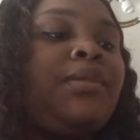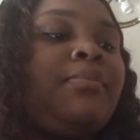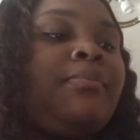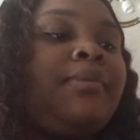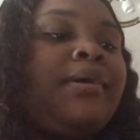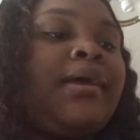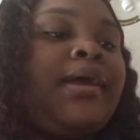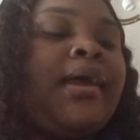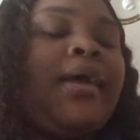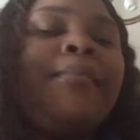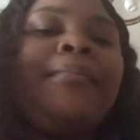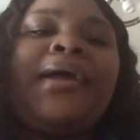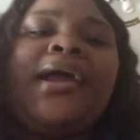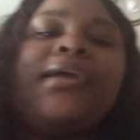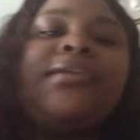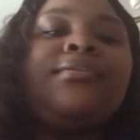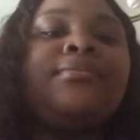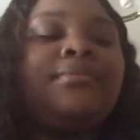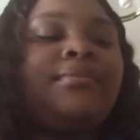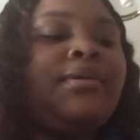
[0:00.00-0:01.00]
But I
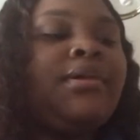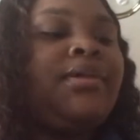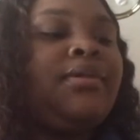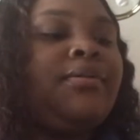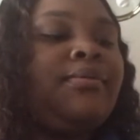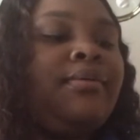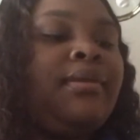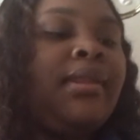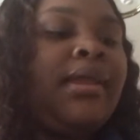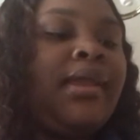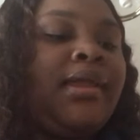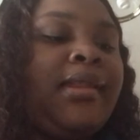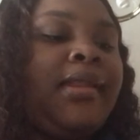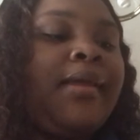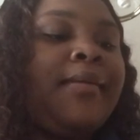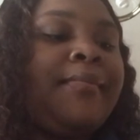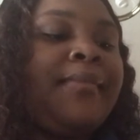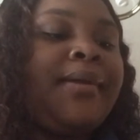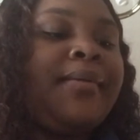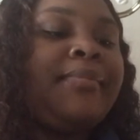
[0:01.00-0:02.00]
might do a Q&A.
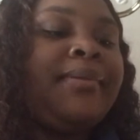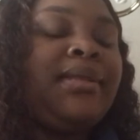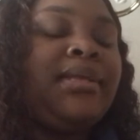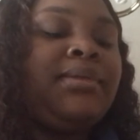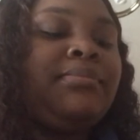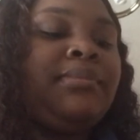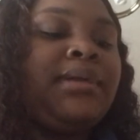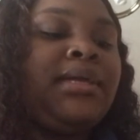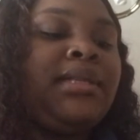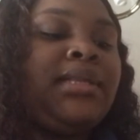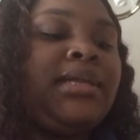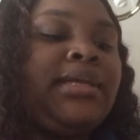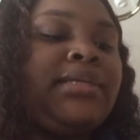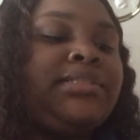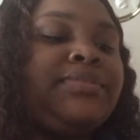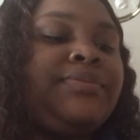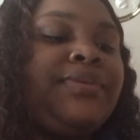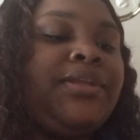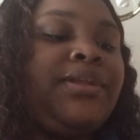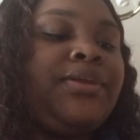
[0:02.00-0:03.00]
That might be my
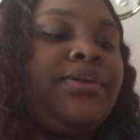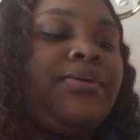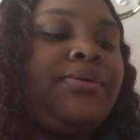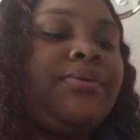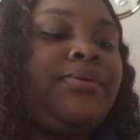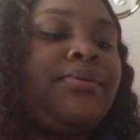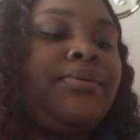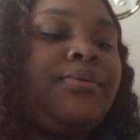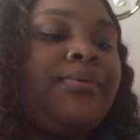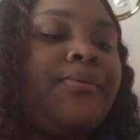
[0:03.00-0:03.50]
next video.